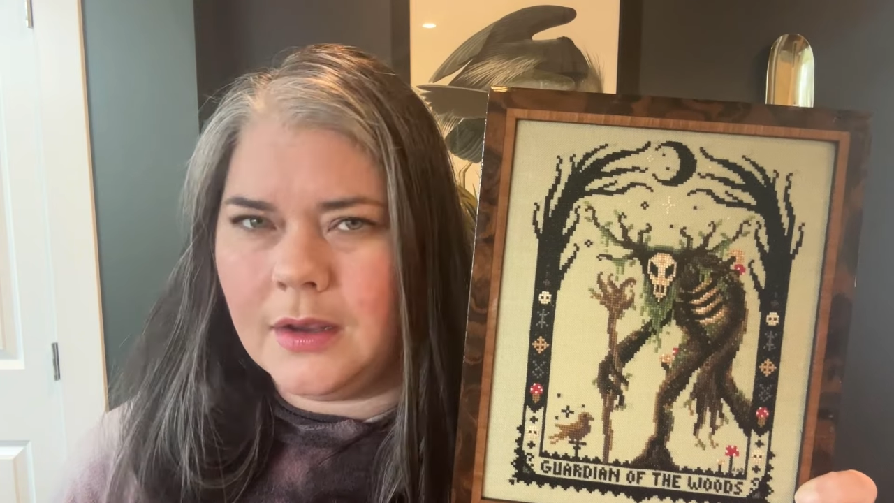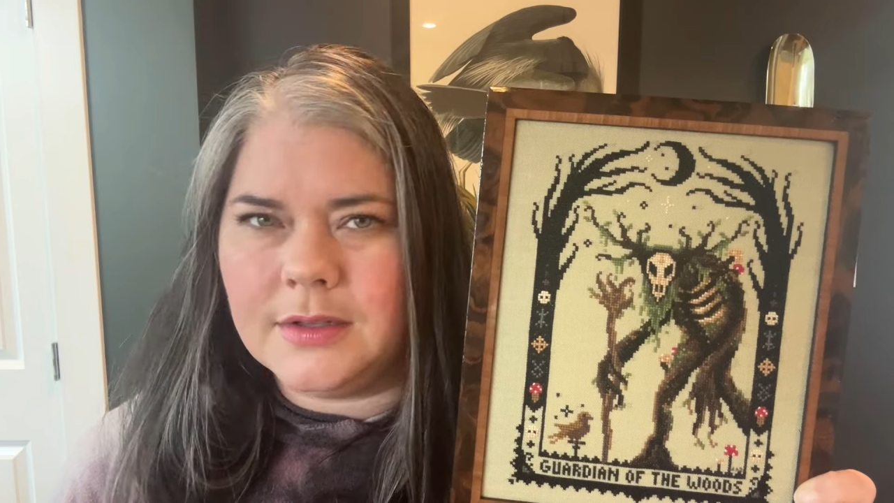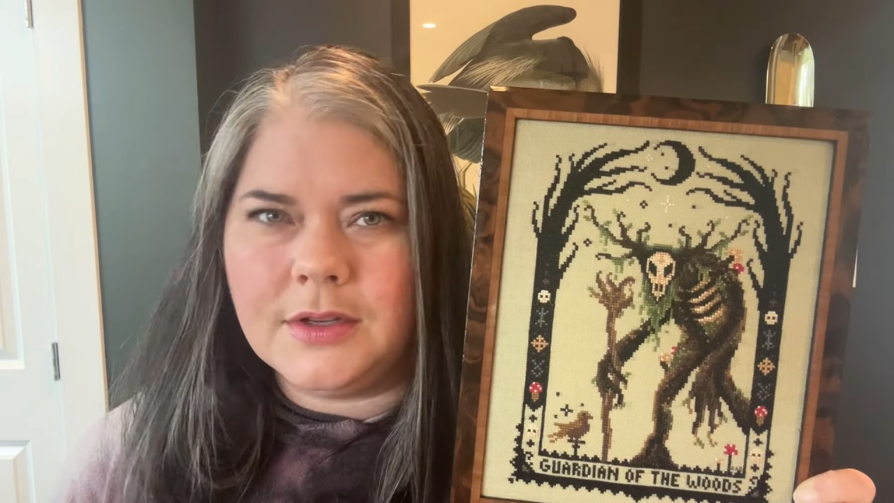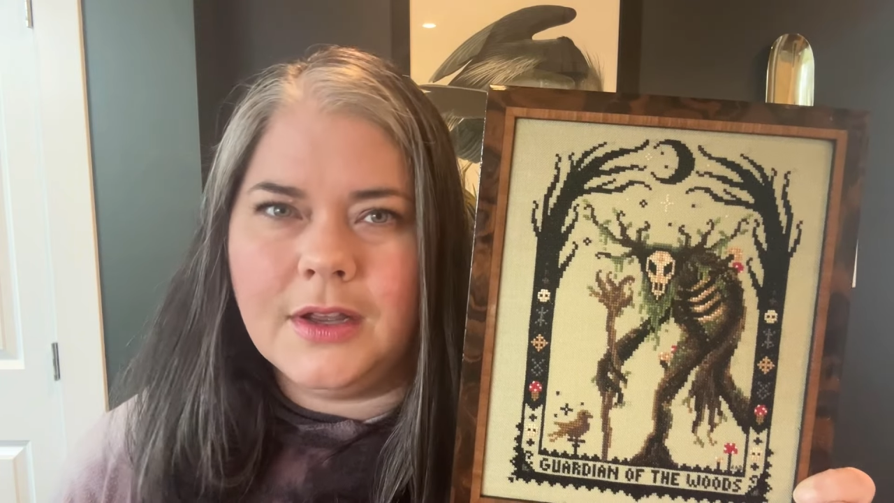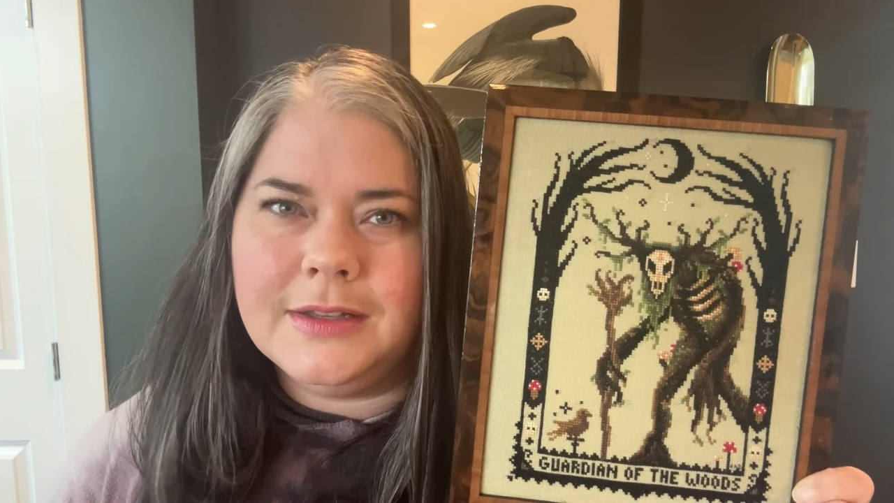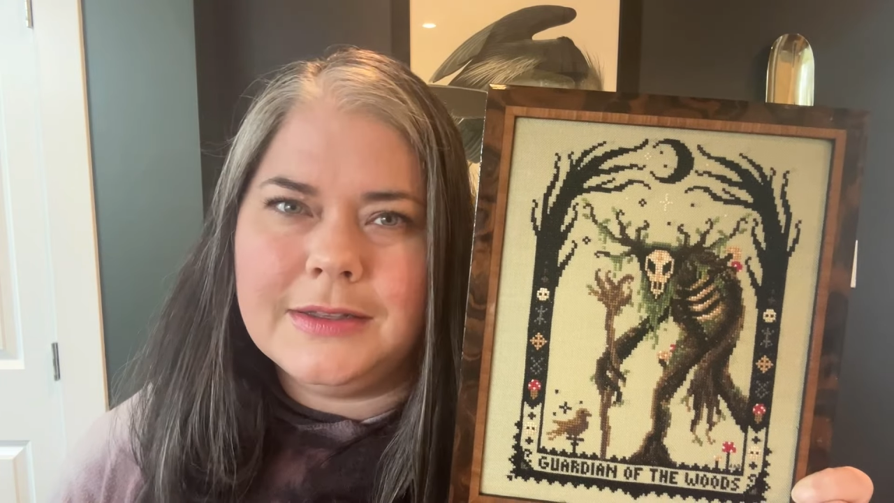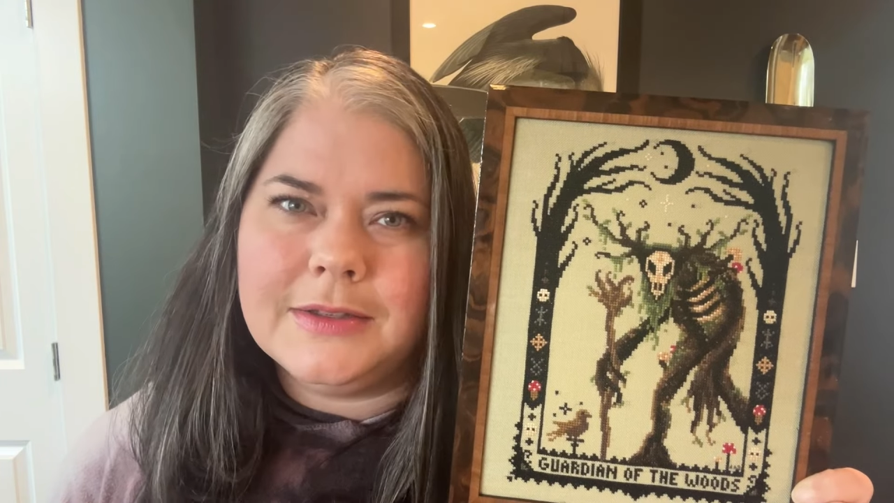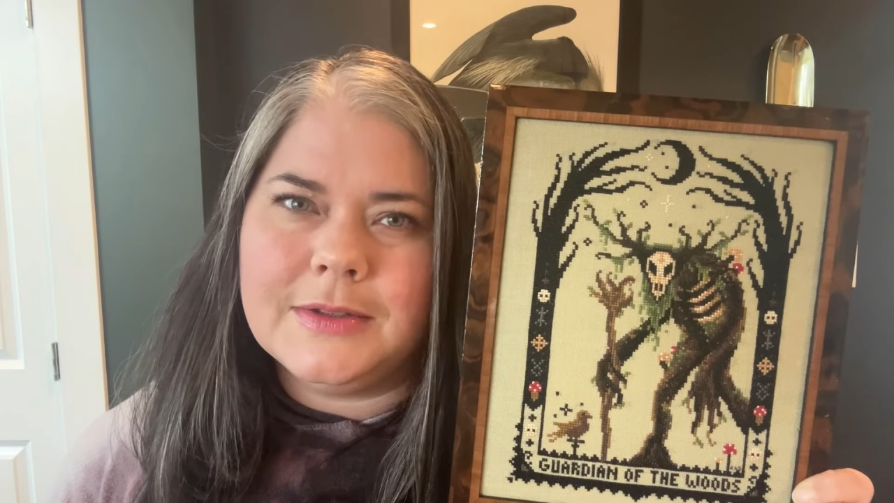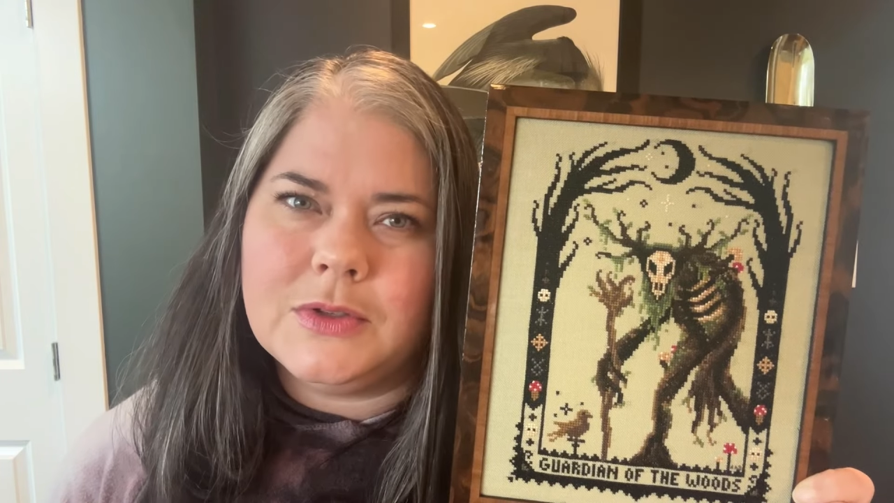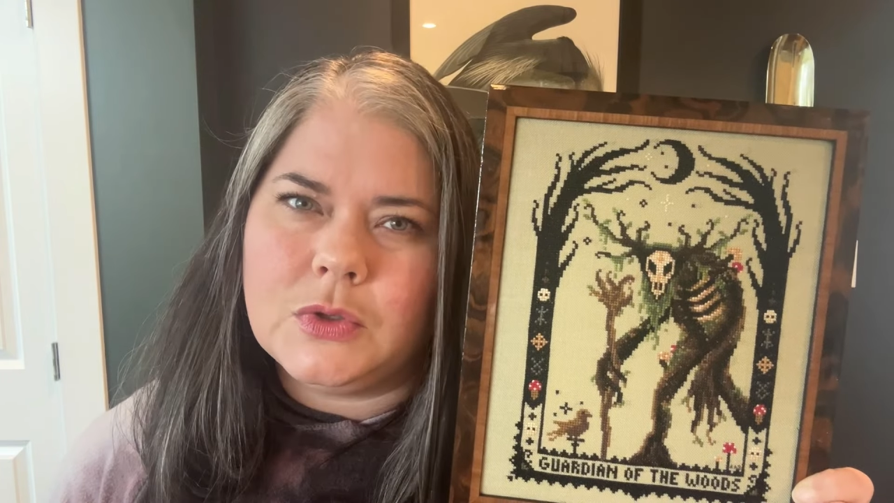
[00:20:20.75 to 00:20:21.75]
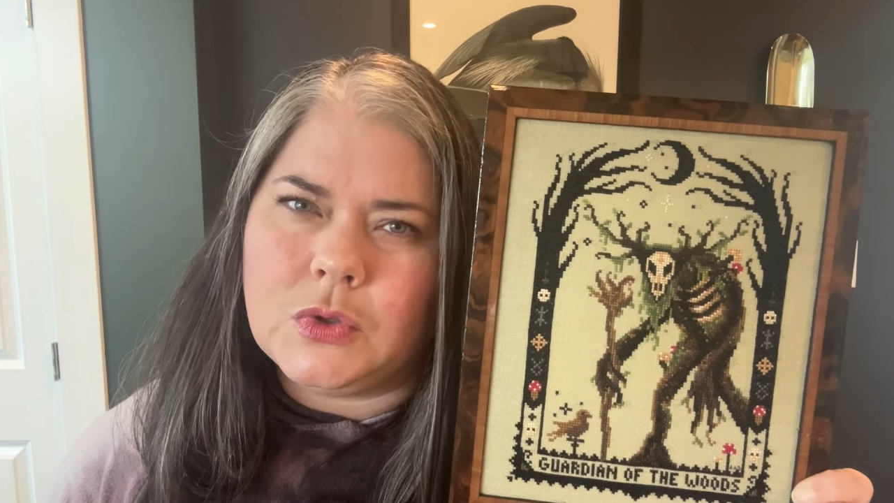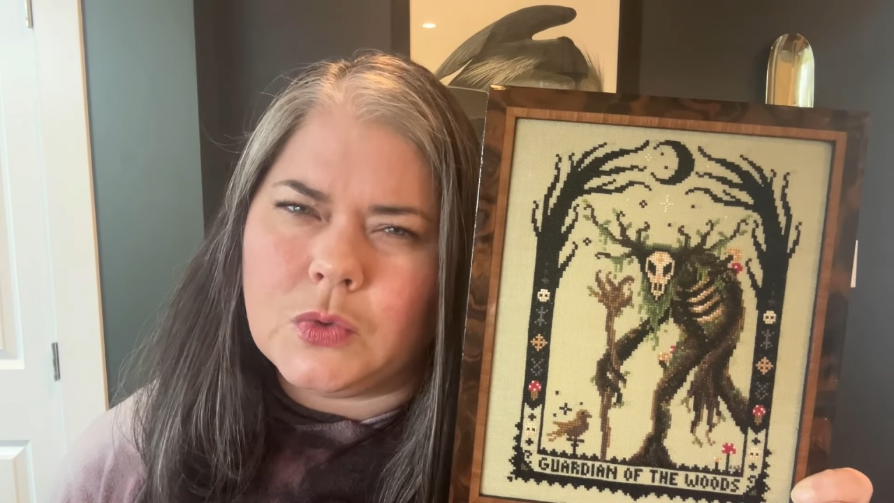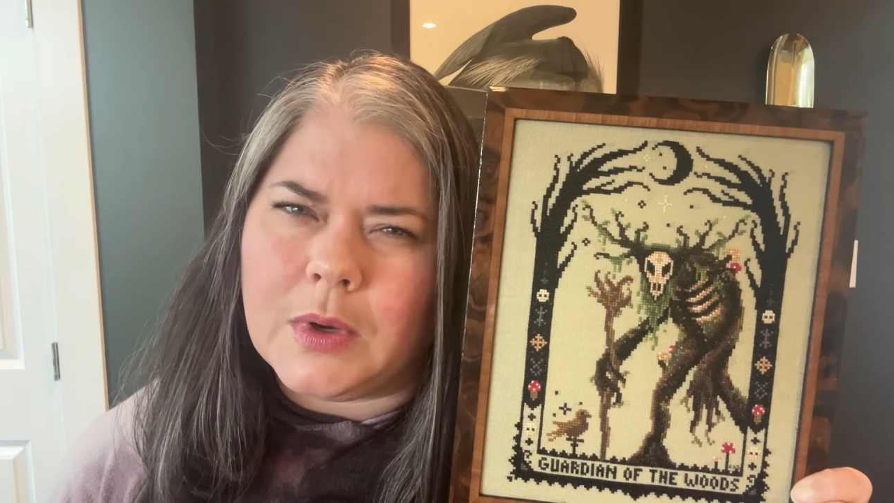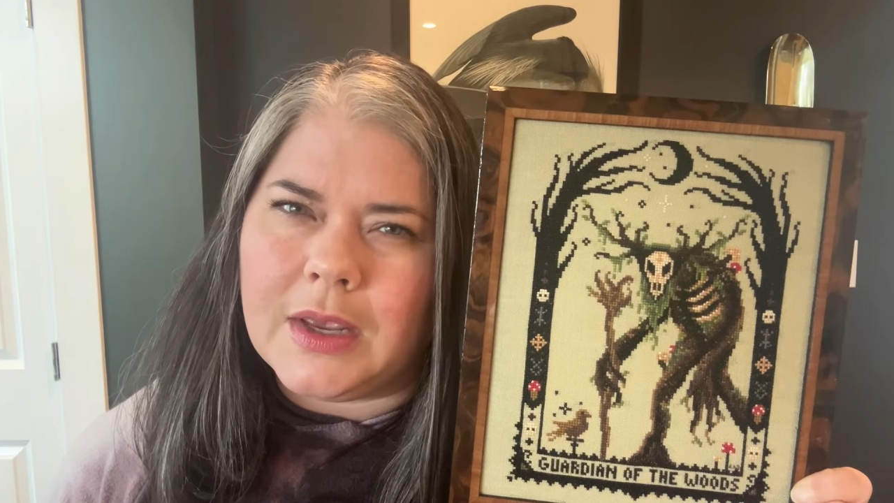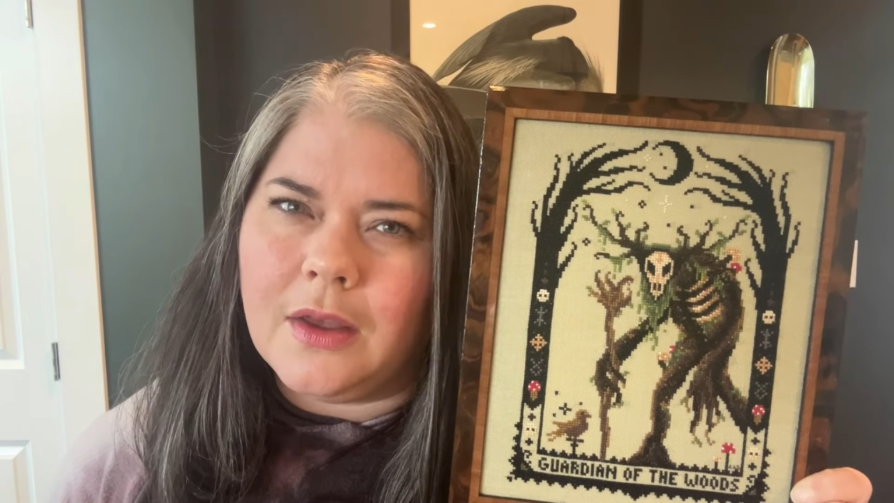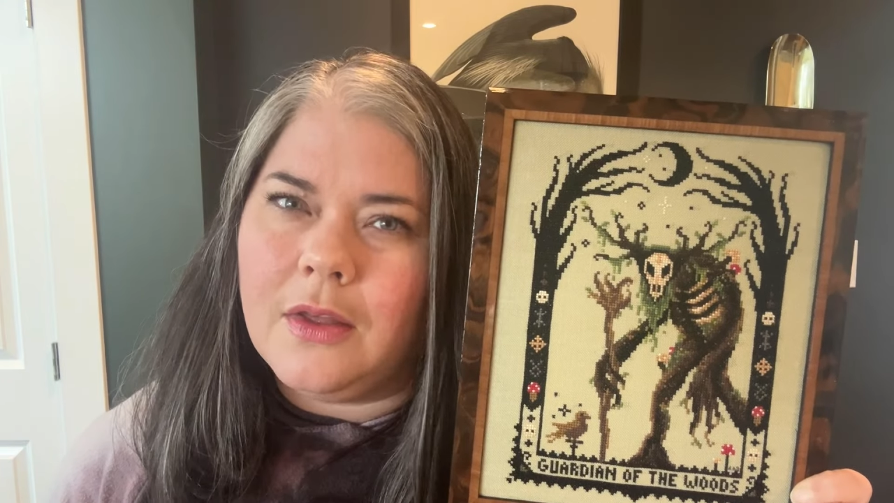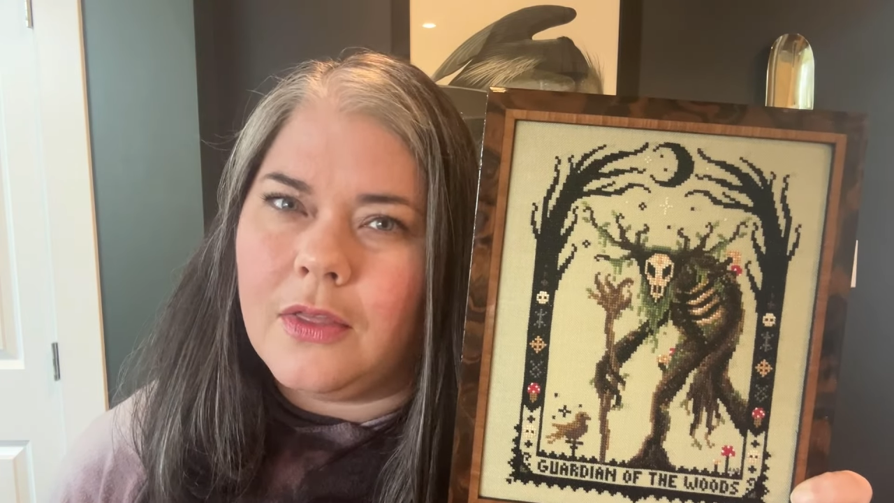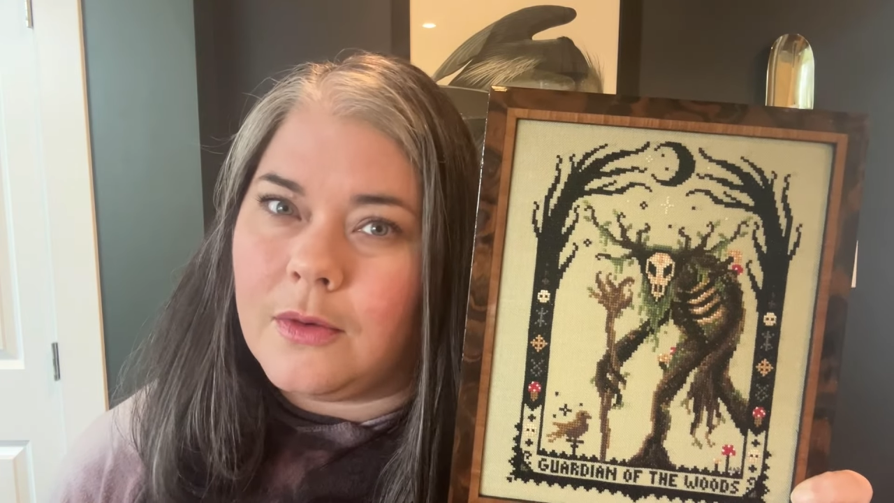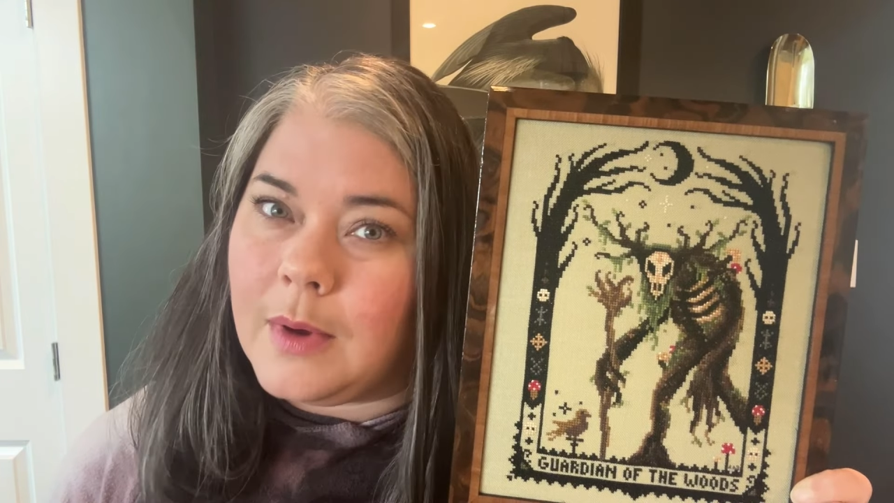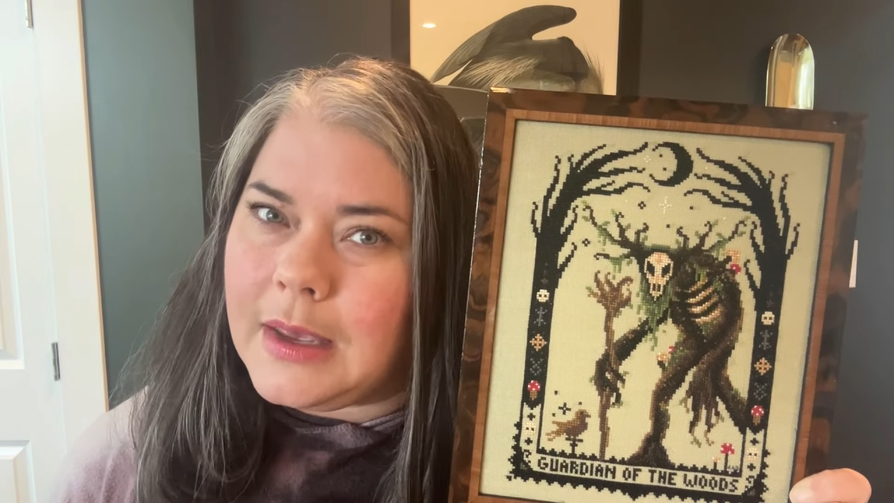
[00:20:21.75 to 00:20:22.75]
it's not string
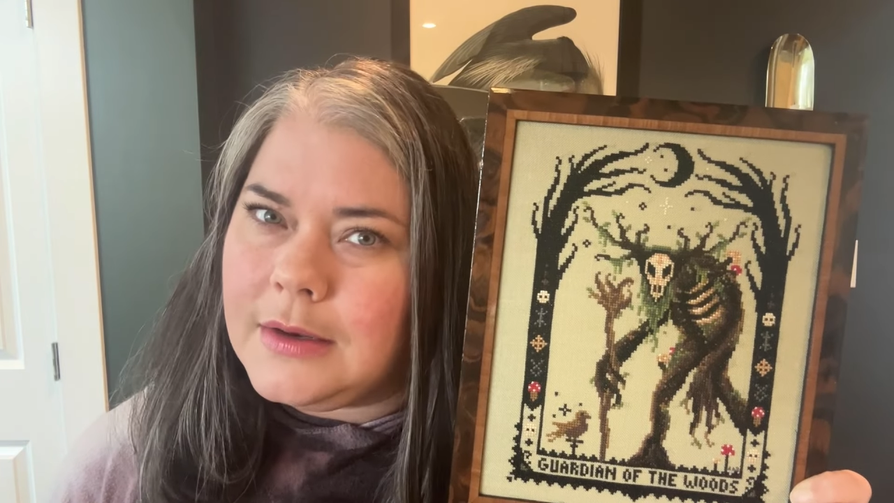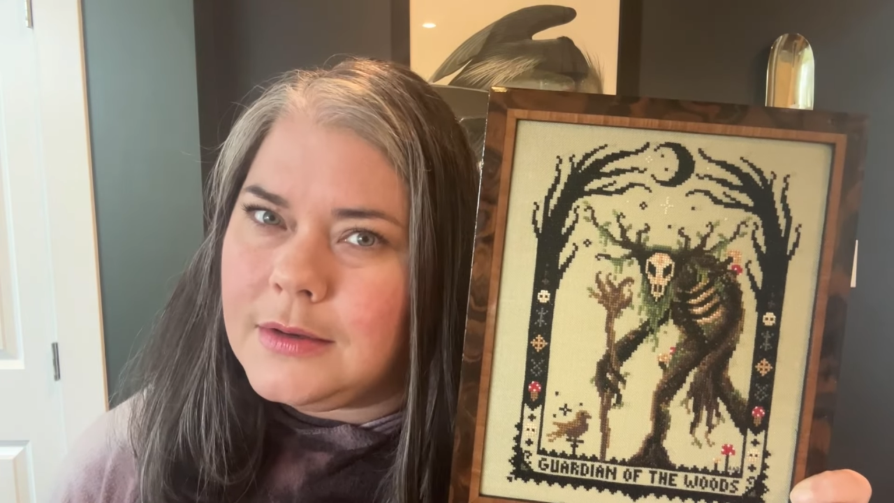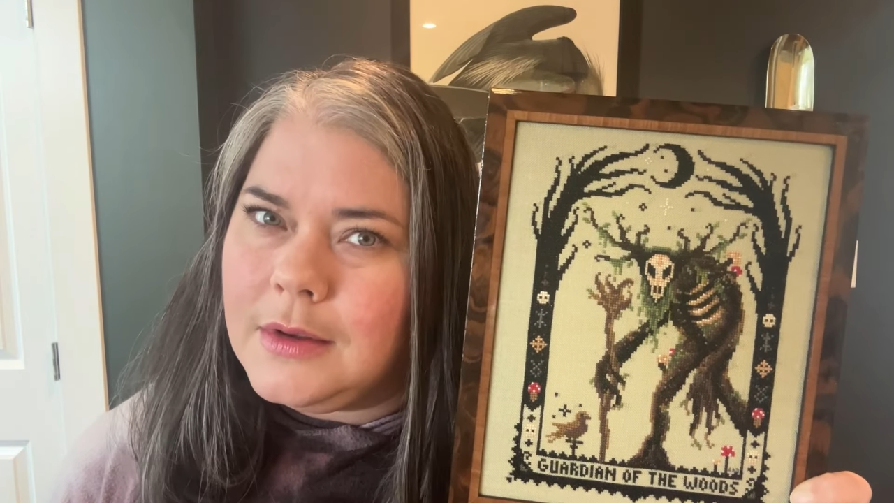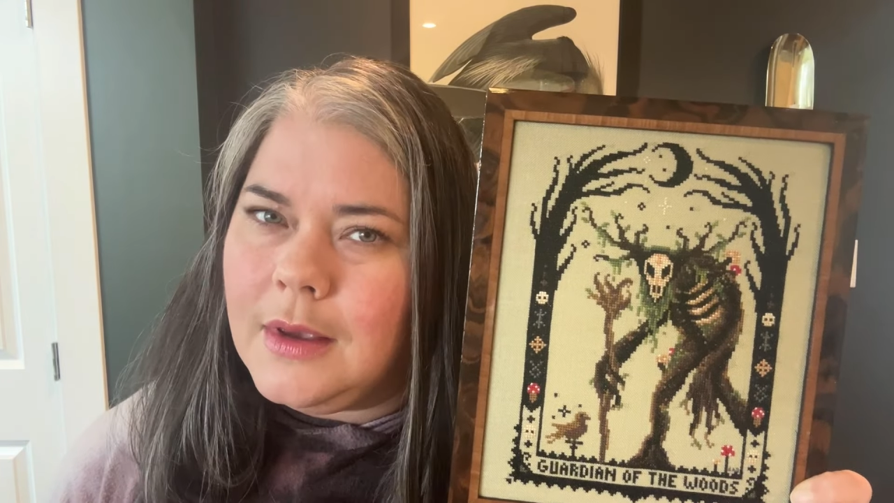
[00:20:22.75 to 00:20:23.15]
thread.